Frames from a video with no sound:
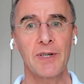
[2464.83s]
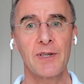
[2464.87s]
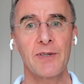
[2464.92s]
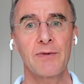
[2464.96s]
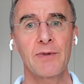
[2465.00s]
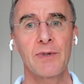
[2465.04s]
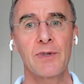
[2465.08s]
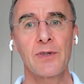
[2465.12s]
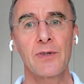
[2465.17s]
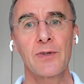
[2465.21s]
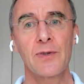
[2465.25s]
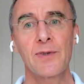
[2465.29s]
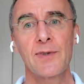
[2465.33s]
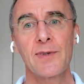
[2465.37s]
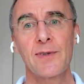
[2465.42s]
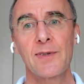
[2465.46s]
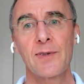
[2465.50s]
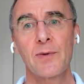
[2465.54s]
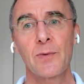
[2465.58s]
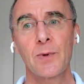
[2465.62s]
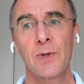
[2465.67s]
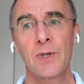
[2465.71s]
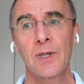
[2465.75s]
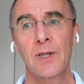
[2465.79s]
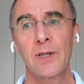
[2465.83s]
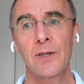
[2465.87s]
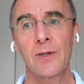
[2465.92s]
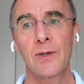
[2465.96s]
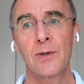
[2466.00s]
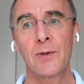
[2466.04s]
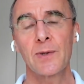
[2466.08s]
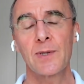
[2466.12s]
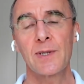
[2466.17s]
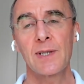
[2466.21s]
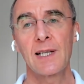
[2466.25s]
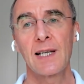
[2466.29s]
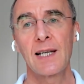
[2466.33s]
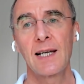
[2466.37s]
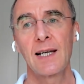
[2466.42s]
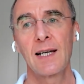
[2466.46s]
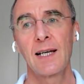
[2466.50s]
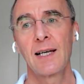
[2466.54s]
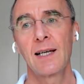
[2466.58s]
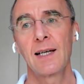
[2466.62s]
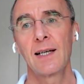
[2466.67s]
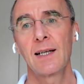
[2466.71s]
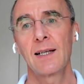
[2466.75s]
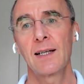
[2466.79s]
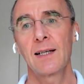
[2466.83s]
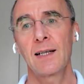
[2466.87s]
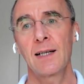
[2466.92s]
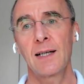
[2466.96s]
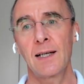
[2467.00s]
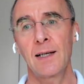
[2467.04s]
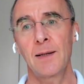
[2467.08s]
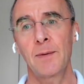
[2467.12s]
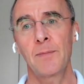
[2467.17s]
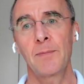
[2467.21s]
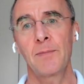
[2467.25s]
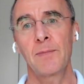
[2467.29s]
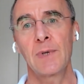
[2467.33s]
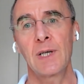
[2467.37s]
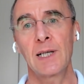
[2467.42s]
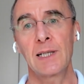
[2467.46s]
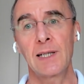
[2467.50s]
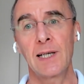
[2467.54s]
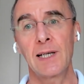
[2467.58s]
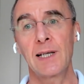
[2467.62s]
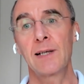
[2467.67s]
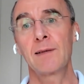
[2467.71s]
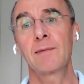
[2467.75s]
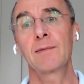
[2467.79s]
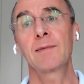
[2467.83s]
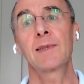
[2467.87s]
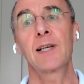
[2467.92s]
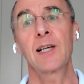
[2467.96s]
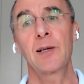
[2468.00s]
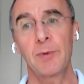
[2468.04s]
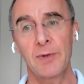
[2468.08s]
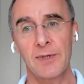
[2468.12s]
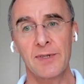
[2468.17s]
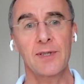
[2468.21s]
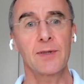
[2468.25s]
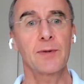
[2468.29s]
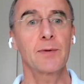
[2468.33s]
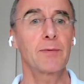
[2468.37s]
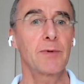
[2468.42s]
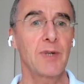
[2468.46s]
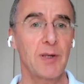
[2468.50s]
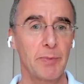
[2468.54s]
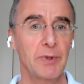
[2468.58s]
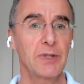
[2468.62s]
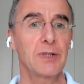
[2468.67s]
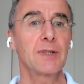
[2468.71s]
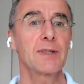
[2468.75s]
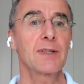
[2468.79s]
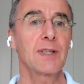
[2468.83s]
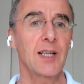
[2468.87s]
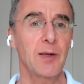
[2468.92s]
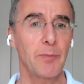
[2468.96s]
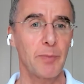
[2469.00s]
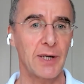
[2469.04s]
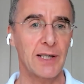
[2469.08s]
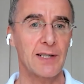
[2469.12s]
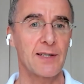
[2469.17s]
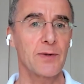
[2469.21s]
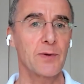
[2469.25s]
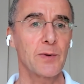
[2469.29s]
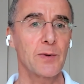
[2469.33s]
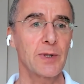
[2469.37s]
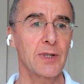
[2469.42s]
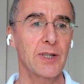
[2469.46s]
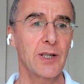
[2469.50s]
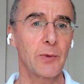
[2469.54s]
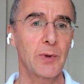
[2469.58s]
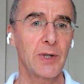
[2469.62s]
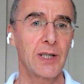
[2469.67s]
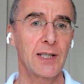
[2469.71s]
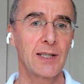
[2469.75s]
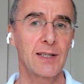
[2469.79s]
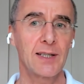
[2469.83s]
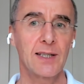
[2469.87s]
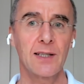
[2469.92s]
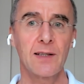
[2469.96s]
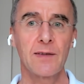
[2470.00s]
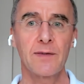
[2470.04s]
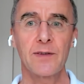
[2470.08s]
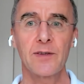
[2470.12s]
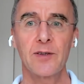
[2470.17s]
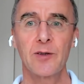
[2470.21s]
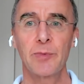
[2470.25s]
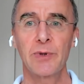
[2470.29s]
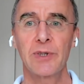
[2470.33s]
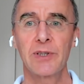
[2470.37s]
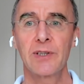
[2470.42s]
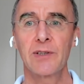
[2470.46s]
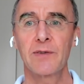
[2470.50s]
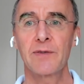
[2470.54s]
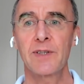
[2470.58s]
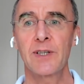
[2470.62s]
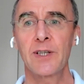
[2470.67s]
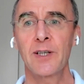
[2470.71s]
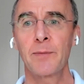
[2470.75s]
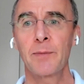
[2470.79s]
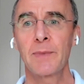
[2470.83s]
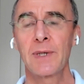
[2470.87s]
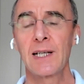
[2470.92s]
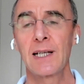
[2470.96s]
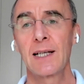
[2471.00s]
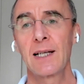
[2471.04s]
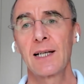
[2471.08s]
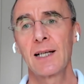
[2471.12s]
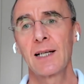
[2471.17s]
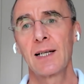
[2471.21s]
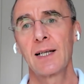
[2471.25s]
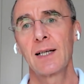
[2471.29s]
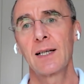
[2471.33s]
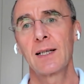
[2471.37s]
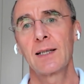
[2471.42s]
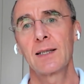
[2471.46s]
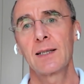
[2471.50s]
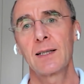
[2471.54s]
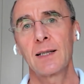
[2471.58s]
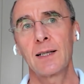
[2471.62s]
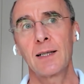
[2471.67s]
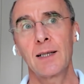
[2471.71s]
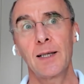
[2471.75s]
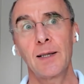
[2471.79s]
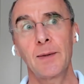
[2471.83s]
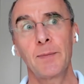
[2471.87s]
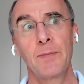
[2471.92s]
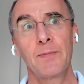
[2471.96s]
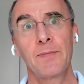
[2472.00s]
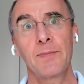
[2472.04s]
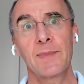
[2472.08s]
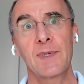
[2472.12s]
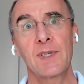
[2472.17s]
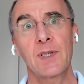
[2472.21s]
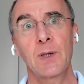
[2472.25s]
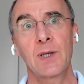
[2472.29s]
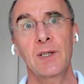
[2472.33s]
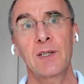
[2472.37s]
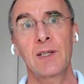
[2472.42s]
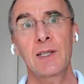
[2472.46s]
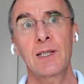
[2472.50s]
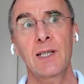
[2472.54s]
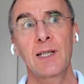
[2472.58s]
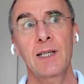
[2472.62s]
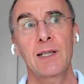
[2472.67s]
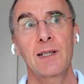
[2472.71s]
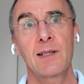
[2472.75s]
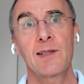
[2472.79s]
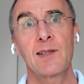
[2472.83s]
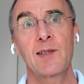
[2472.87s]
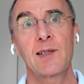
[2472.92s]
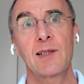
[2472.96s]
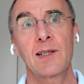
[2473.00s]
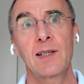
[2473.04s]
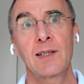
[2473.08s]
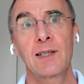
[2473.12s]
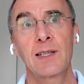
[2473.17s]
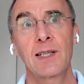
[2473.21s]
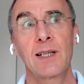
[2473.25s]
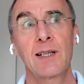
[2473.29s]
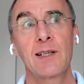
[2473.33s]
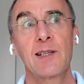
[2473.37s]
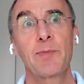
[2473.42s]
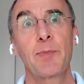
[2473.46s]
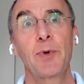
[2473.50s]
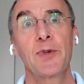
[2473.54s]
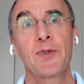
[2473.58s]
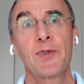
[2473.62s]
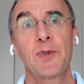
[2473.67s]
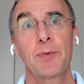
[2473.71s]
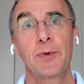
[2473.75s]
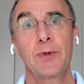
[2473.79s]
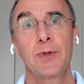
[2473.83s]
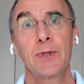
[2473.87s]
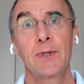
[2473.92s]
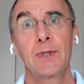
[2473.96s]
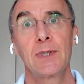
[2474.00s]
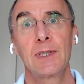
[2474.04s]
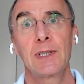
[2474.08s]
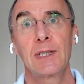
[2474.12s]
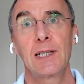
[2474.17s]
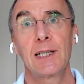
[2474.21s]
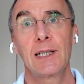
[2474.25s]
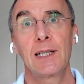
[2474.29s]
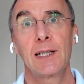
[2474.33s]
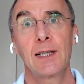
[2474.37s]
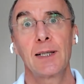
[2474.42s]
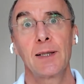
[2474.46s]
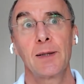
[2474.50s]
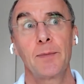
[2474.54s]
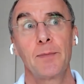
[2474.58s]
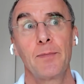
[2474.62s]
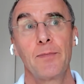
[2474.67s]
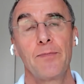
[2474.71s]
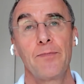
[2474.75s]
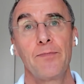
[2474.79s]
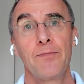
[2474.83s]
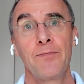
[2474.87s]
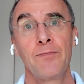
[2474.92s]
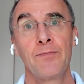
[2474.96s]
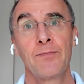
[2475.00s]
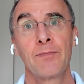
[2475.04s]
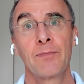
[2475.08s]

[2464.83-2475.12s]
much reduced workload, um, and then able to rebuild and get back to where they were after a period of time. Um, so I think that is, I think that is possible. Um,